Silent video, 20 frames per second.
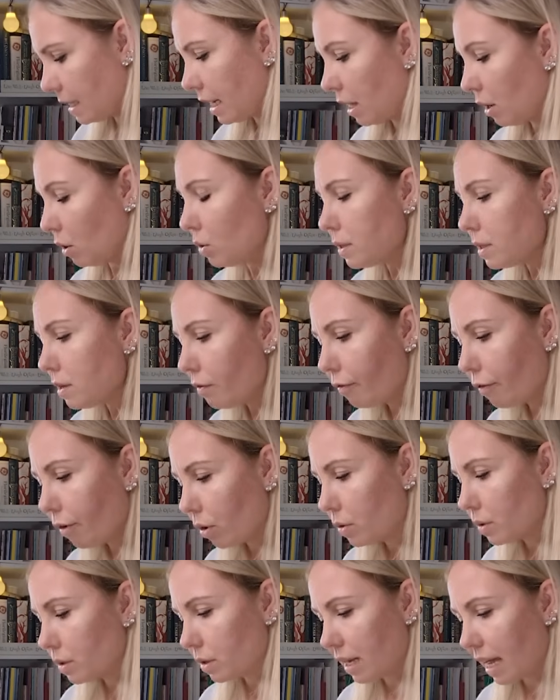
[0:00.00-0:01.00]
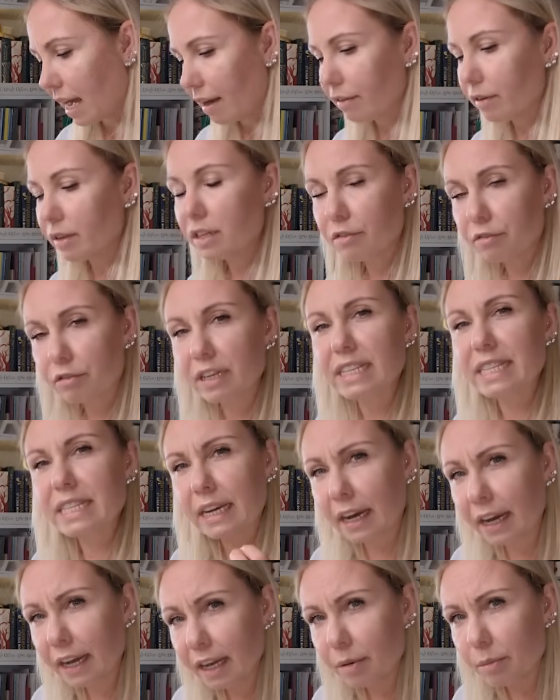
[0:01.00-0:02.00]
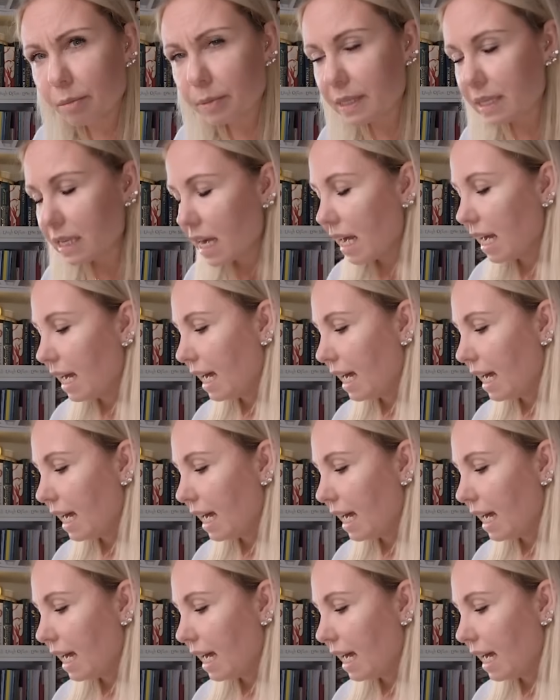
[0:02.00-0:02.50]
and I also focus on having different types,